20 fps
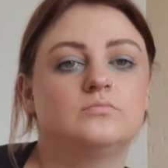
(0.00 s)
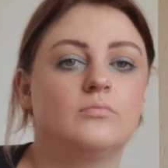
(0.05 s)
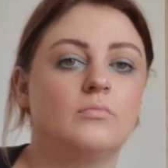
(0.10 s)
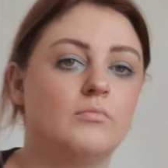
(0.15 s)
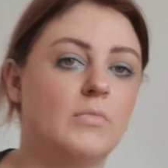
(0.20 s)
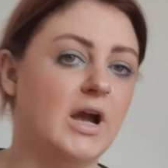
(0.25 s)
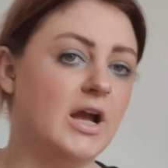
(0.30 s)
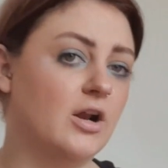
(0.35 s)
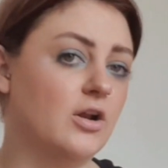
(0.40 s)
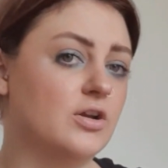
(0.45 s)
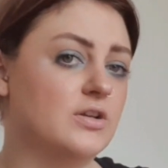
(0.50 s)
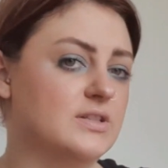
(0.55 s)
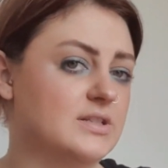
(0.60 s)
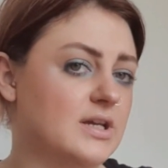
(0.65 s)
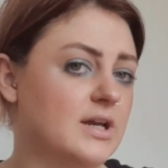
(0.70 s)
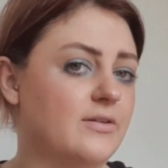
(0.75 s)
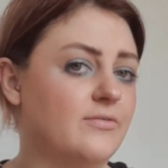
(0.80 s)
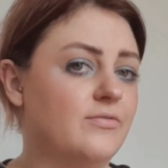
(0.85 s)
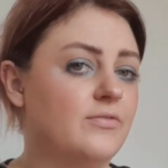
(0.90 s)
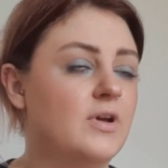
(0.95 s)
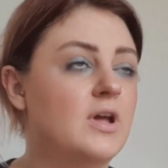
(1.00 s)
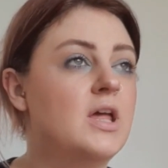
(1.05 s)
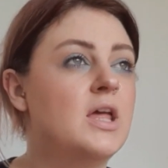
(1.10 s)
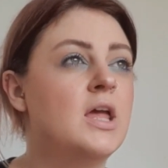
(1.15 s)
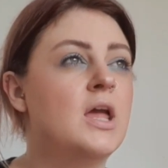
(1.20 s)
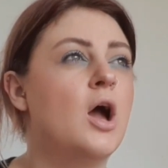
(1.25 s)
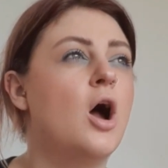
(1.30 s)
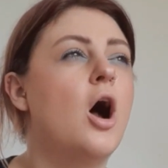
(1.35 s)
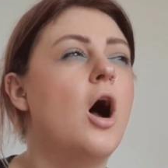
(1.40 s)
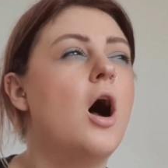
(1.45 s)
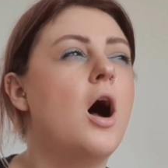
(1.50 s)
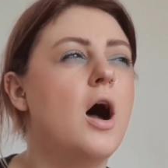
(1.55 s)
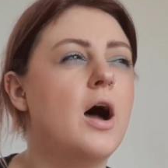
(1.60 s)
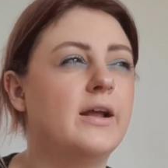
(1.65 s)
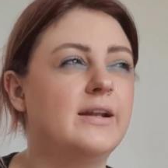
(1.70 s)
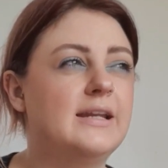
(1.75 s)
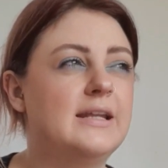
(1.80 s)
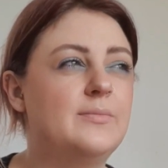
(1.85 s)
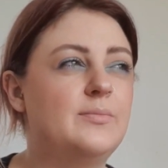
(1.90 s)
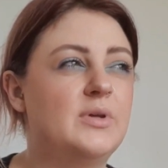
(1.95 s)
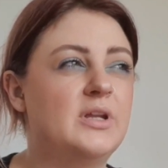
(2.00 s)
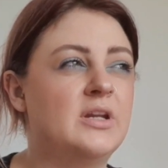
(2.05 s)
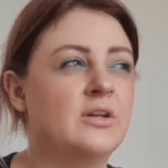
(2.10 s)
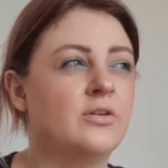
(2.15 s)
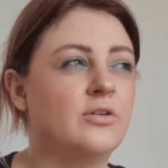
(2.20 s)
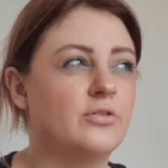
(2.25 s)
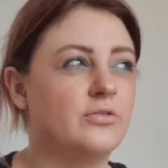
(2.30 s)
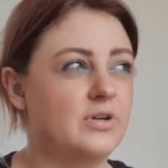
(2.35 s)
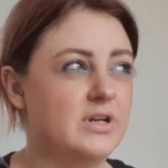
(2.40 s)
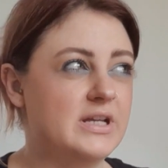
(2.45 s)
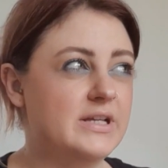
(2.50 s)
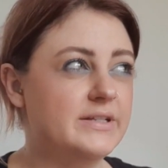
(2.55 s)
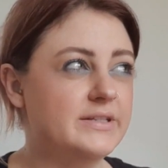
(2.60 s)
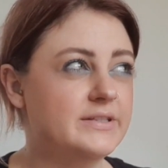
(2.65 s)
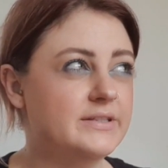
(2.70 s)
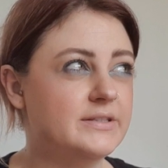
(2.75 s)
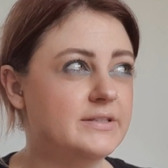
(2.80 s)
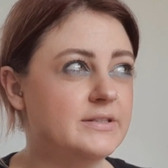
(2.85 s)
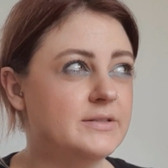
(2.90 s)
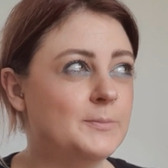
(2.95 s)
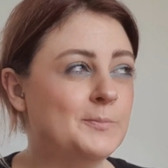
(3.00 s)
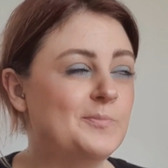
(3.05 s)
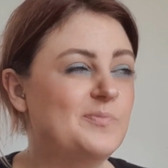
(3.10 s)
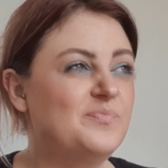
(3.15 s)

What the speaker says: my clothes have hardly been creased